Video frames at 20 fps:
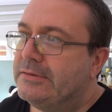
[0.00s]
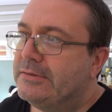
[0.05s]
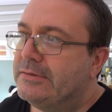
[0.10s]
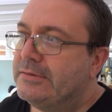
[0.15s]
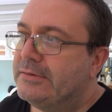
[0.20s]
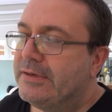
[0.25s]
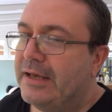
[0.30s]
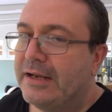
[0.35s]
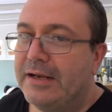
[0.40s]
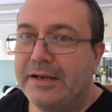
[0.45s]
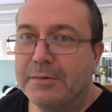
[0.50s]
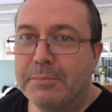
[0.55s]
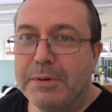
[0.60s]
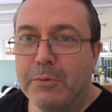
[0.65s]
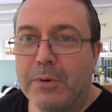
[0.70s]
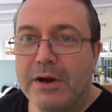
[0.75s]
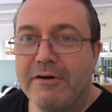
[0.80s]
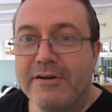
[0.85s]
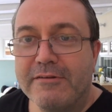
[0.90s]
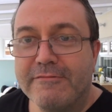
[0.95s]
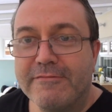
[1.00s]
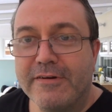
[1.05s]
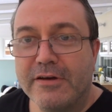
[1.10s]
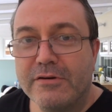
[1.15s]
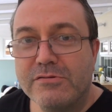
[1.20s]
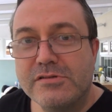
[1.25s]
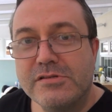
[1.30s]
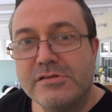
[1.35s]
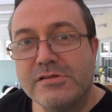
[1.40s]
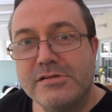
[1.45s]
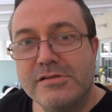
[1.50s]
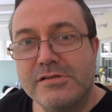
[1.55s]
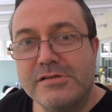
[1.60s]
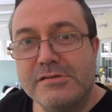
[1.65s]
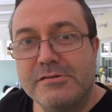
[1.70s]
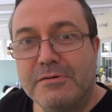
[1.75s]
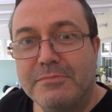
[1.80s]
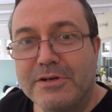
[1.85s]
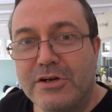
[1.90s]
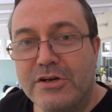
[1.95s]
Getting a little bit worrying, folks.
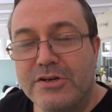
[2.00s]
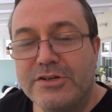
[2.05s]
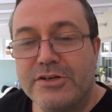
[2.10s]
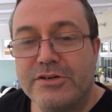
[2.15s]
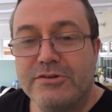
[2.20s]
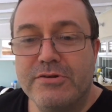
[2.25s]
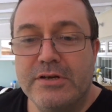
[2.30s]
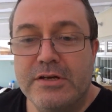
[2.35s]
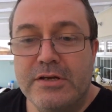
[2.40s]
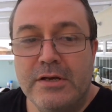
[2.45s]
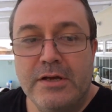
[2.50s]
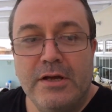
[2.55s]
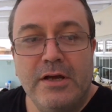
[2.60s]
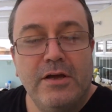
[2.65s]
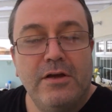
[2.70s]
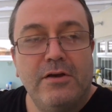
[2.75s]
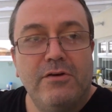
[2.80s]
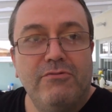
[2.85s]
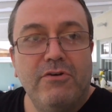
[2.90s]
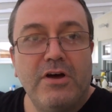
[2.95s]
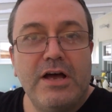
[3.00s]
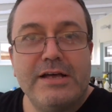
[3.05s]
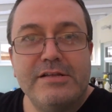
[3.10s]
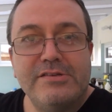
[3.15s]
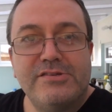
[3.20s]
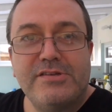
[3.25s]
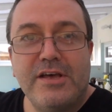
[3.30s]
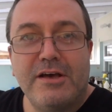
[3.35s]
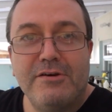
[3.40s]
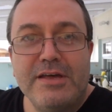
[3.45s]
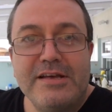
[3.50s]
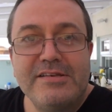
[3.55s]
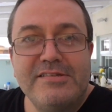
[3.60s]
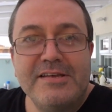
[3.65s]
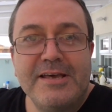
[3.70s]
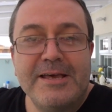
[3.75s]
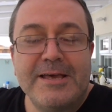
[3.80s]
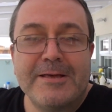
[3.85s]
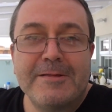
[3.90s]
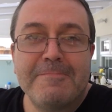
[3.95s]
What am I going to do? Right, so that's
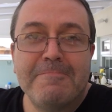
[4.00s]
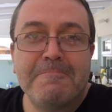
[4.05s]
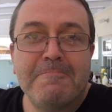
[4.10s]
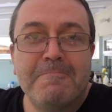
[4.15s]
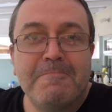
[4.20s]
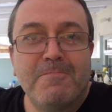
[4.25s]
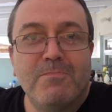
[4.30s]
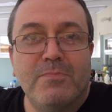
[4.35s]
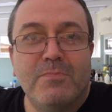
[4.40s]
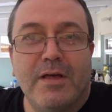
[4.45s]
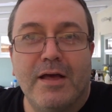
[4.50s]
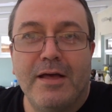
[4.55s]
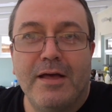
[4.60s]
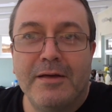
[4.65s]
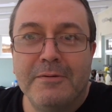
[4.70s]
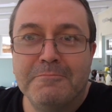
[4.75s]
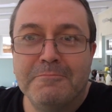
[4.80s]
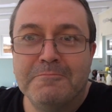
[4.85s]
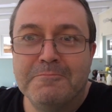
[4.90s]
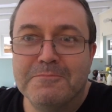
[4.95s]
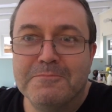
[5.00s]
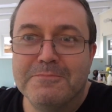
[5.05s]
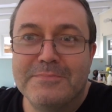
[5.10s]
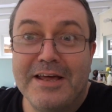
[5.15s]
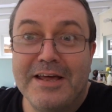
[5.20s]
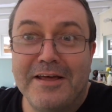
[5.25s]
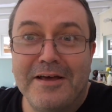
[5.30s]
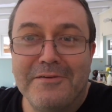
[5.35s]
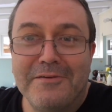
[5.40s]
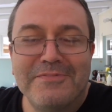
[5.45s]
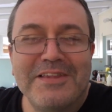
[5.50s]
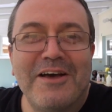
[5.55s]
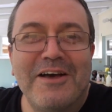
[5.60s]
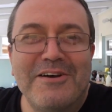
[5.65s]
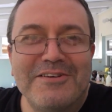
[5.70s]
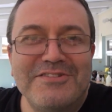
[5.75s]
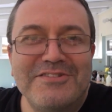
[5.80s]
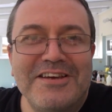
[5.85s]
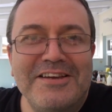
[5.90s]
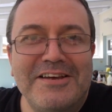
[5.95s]
it. Ta-da. No, I'll
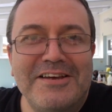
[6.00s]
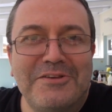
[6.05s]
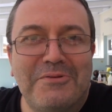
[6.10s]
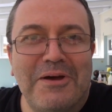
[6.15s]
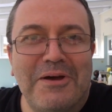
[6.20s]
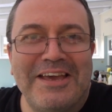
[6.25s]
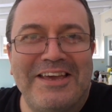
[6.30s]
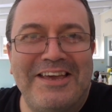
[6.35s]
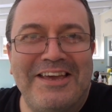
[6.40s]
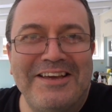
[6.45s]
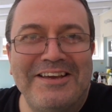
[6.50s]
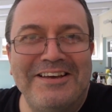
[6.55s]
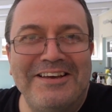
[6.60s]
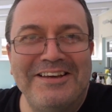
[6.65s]
see you next week.